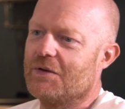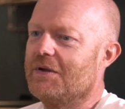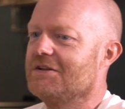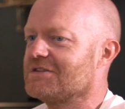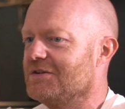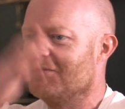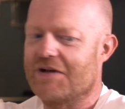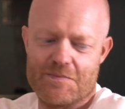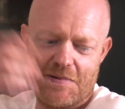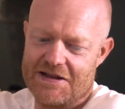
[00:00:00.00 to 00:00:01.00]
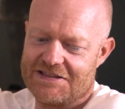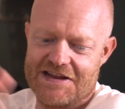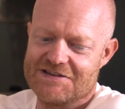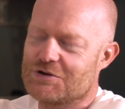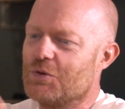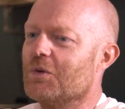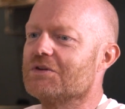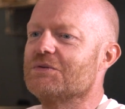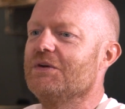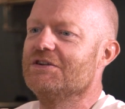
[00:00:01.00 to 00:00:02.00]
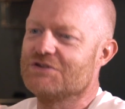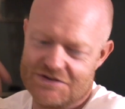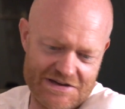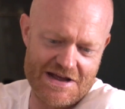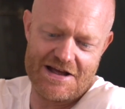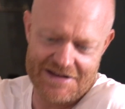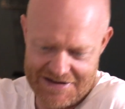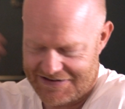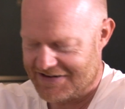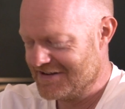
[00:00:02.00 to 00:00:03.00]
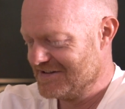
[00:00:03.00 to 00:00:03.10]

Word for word: You know what I mean? So you've had a bad day at school or something. You just, yeah.